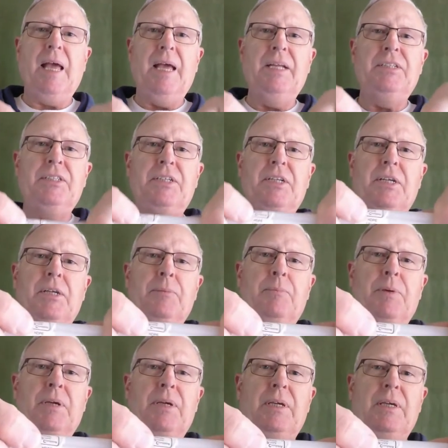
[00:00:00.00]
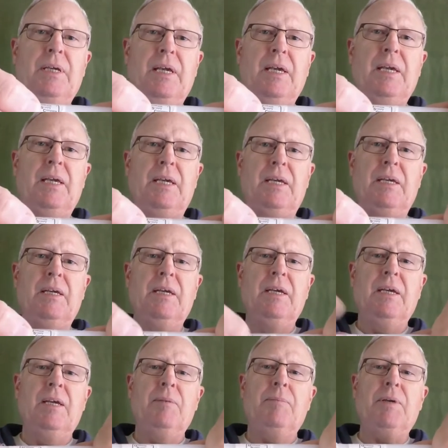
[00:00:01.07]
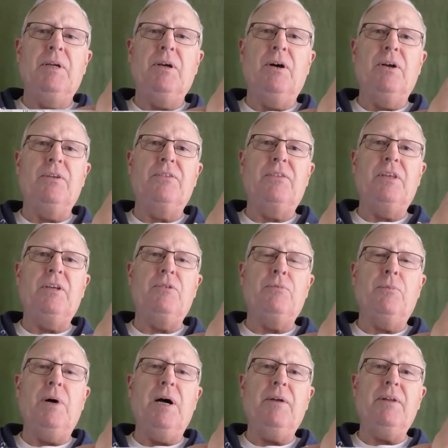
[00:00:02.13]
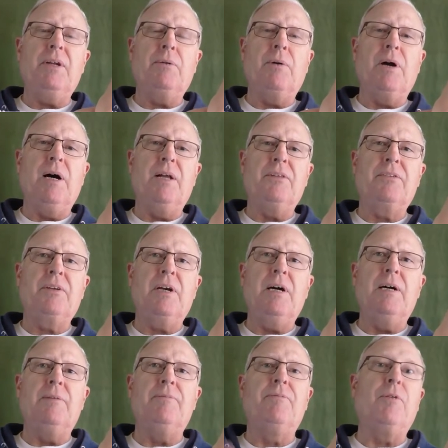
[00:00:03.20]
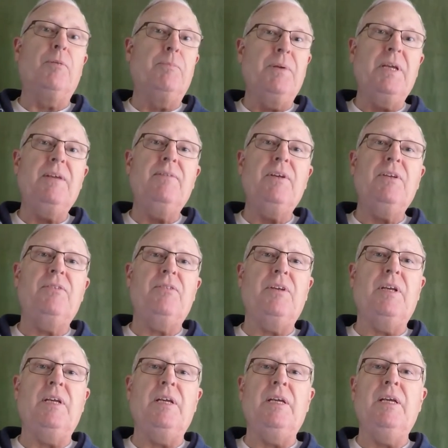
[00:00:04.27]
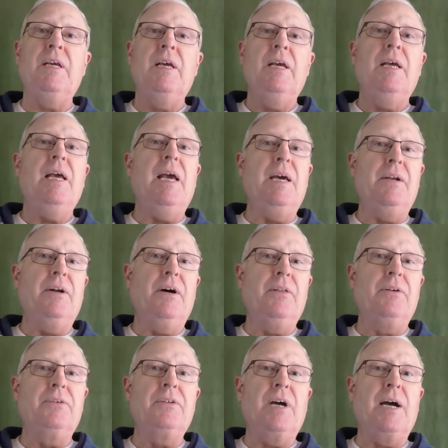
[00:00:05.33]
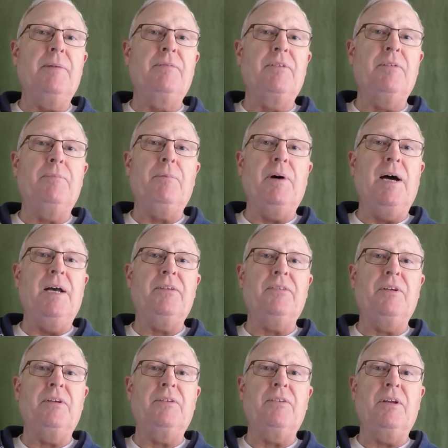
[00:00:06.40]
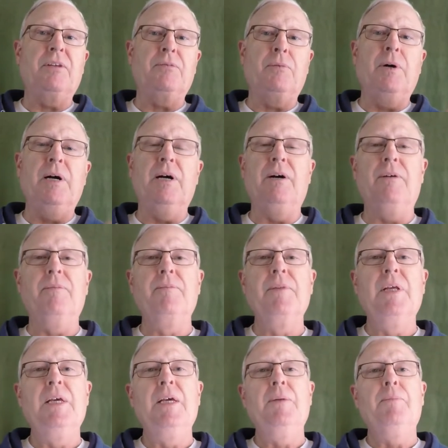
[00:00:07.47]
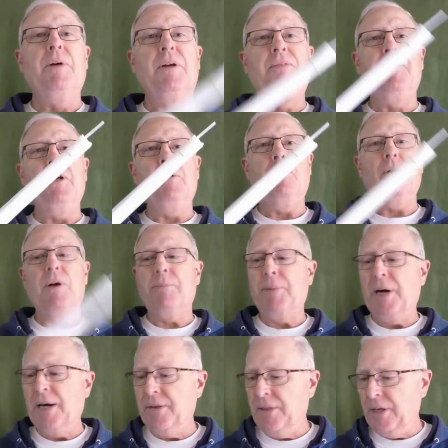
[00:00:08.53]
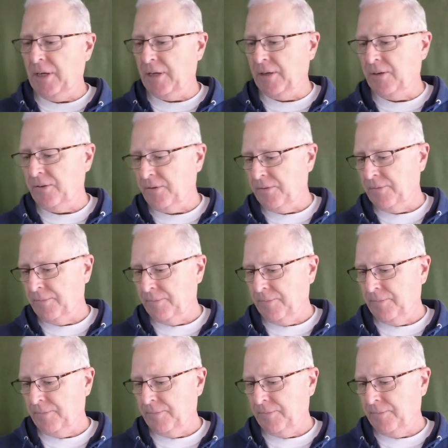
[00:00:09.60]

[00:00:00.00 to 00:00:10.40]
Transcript: HDPE, because these welding rods come for PVC and other types of plastics as well. But if you don't want to buy these,